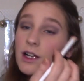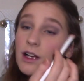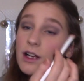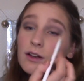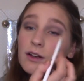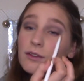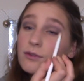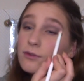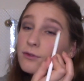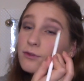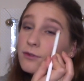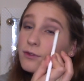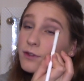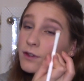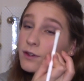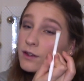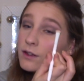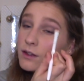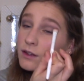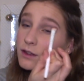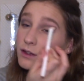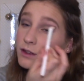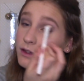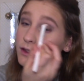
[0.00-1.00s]
of
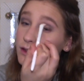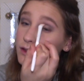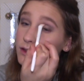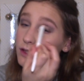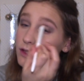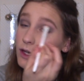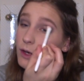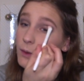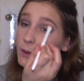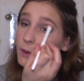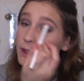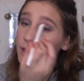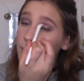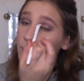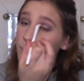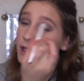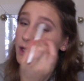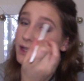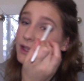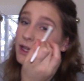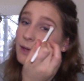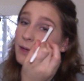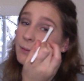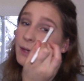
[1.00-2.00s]
knowing
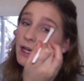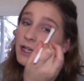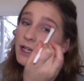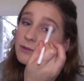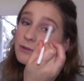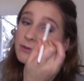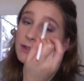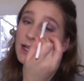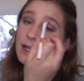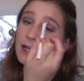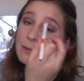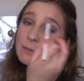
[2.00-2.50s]
what they might have named